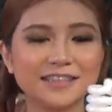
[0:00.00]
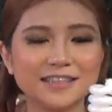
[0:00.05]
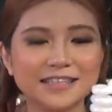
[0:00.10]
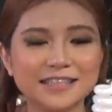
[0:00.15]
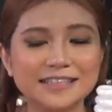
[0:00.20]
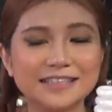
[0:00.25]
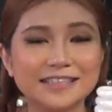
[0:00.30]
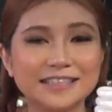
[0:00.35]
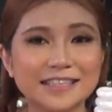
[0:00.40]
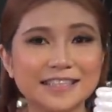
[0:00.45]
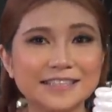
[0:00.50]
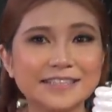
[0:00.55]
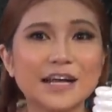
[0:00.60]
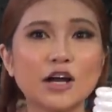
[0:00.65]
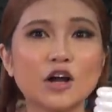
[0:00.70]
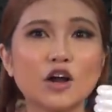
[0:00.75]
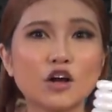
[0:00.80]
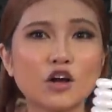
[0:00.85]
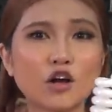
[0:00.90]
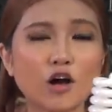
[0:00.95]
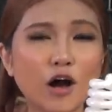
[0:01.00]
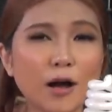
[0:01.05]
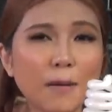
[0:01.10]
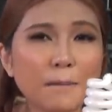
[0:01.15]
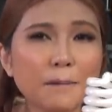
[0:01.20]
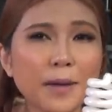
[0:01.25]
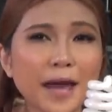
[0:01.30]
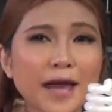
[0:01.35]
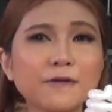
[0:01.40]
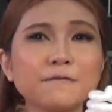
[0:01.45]
This is a
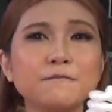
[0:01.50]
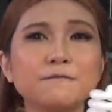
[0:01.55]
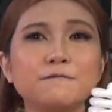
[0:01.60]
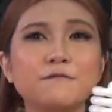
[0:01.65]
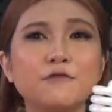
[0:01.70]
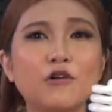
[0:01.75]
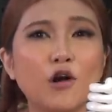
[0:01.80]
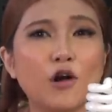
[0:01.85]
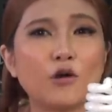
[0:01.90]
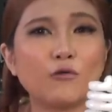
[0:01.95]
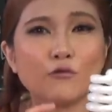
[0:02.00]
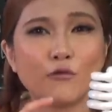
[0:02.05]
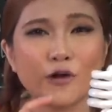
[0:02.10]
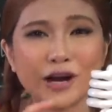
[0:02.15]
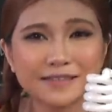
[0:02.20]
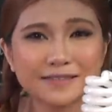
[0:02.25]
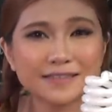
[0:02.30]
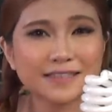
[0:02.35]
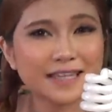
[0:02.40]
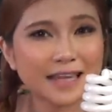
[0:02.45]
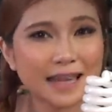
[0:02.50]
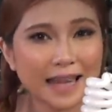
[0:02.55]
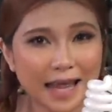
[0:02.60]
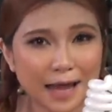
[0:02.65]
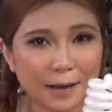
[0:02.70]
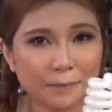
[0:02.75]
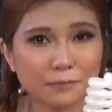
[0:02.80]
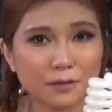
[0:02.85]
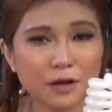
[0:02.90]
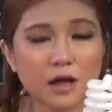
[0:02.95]
compact fluorescent
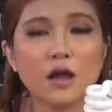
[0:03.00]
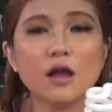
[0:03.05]
lamp,